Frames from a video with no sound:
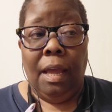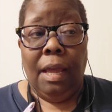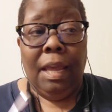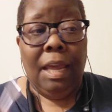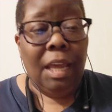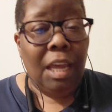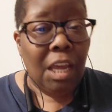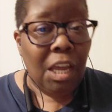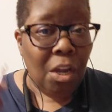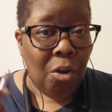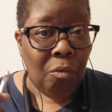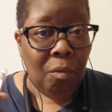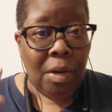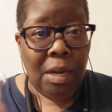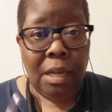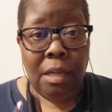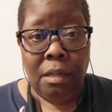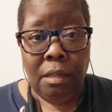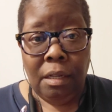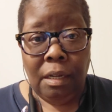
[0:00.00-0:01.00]

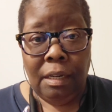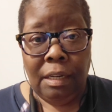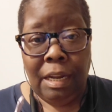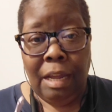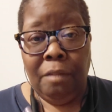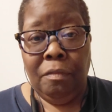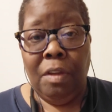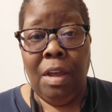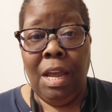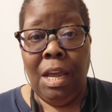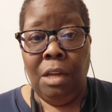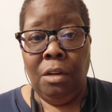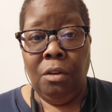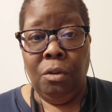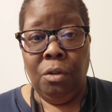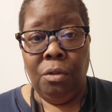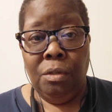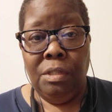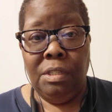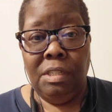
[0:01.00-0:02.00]
hearing
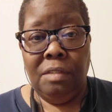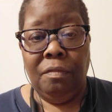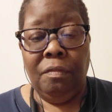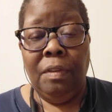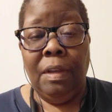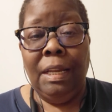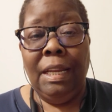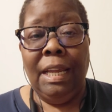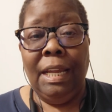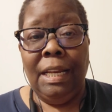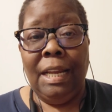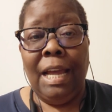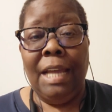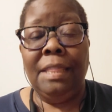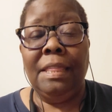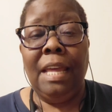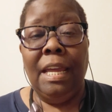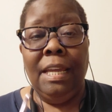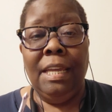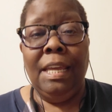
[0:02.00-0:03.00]
left-handers feeling like
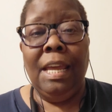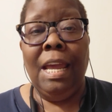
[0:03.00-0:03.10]
they